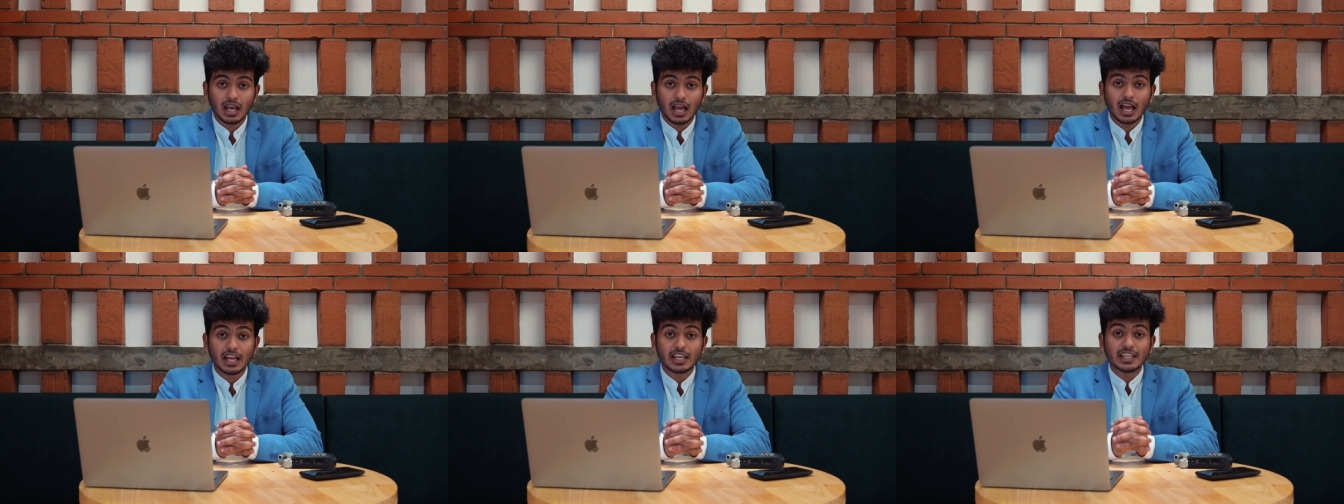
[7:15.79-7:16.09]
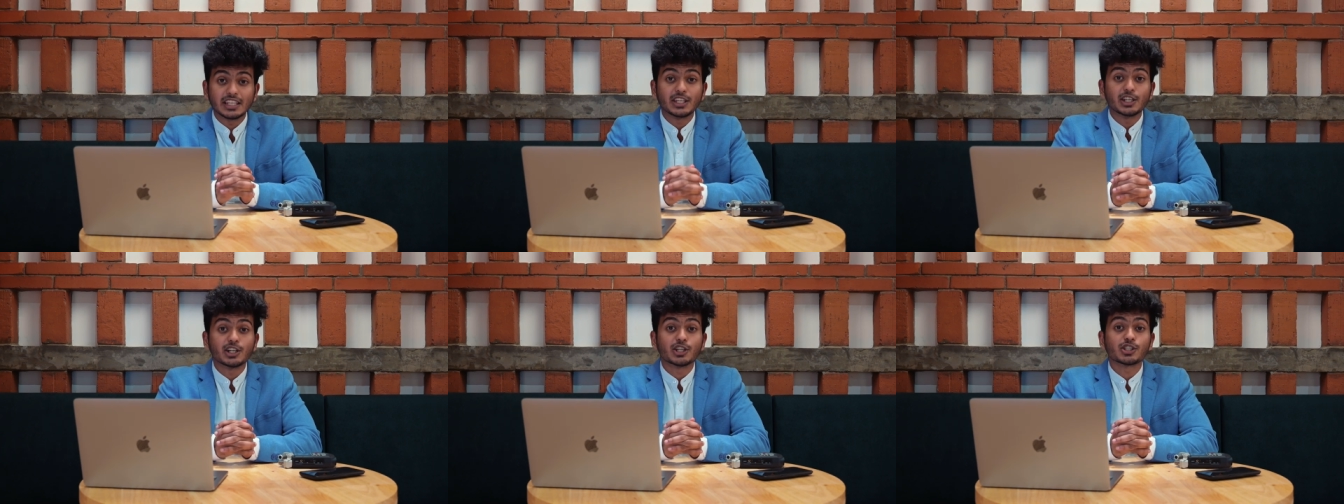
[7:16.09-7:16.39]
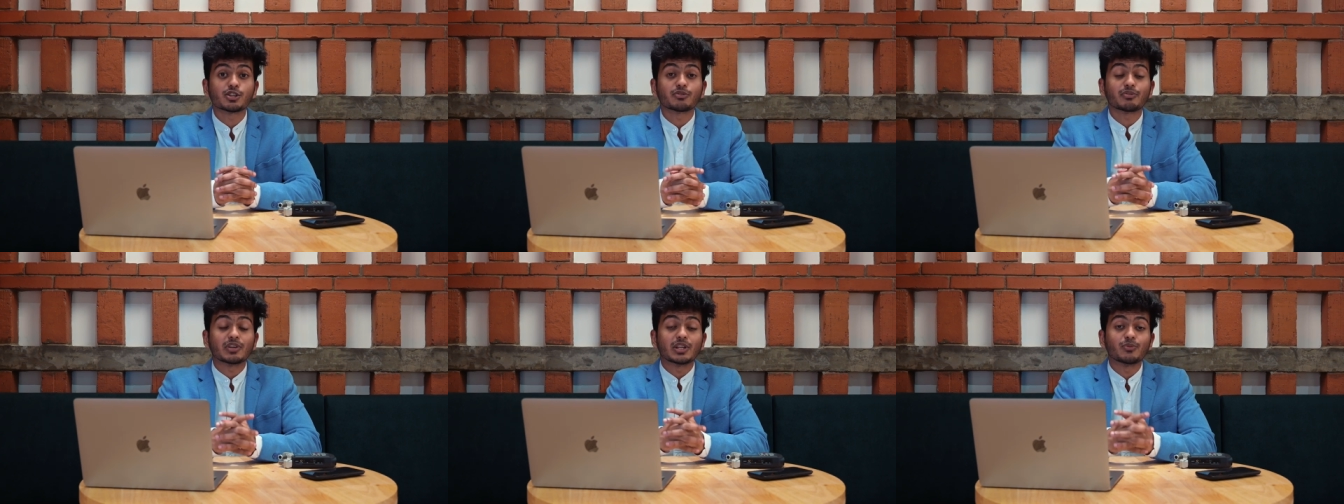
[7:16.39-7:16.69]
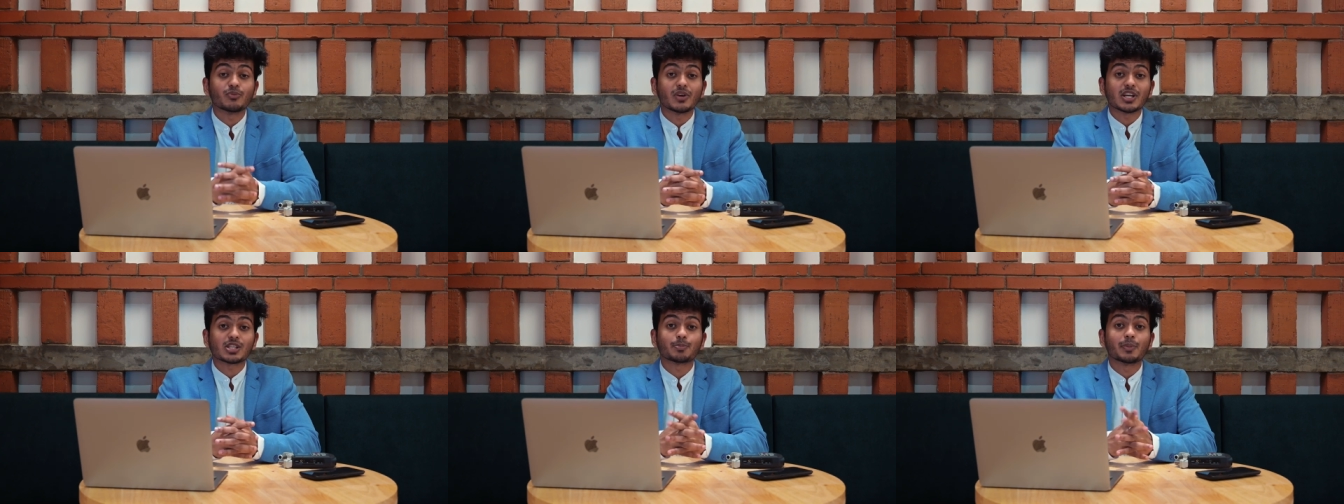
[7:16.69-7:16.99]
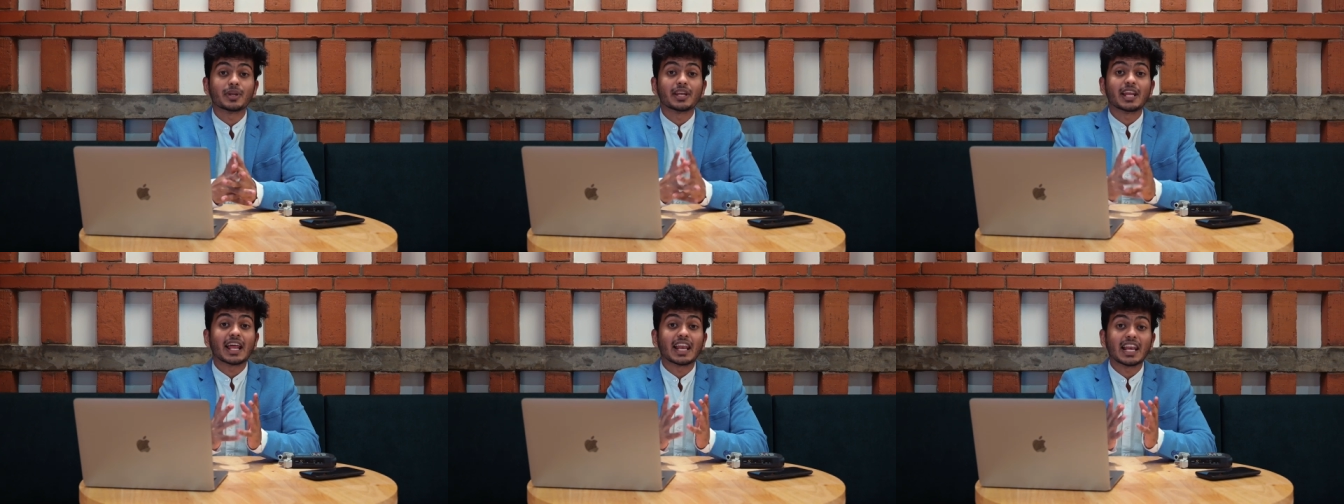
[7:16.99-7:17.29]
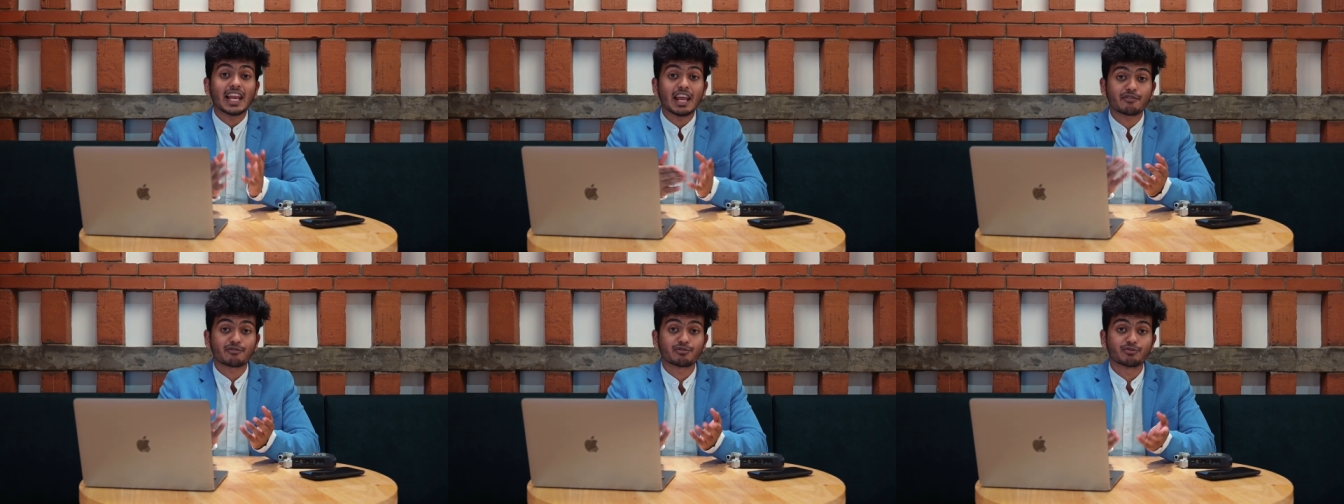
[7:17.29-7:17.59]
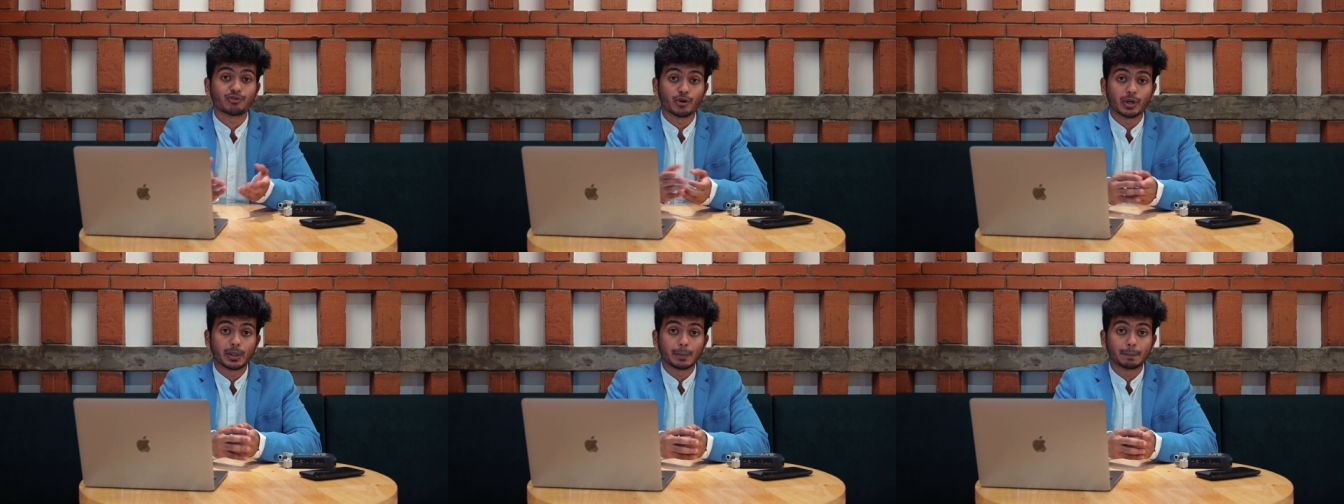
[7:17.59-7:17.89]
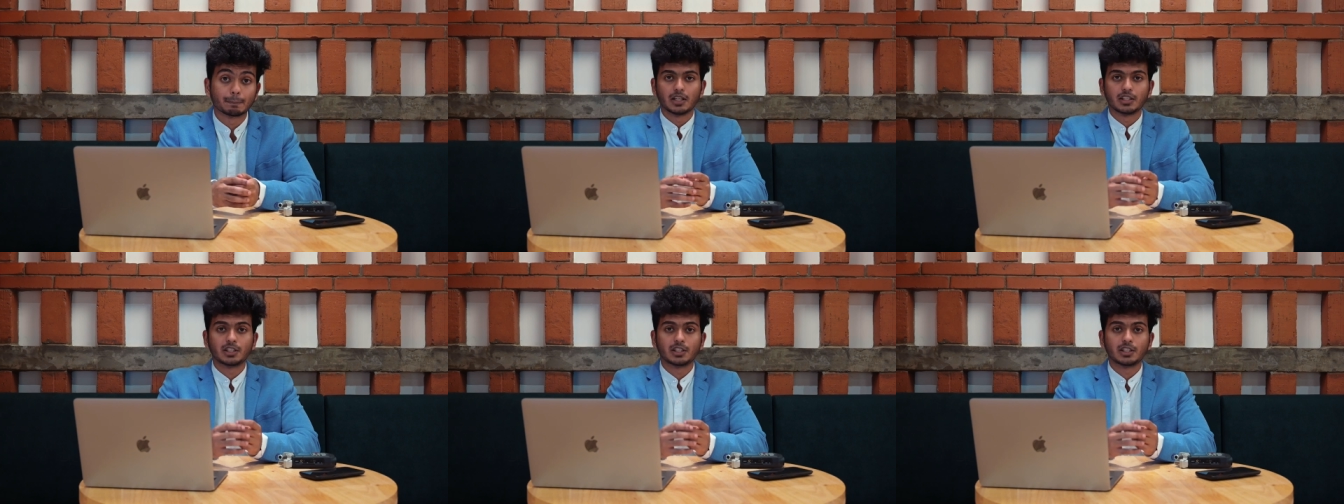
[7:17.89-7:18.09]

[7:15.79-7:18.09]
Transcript: and years of investment left for him.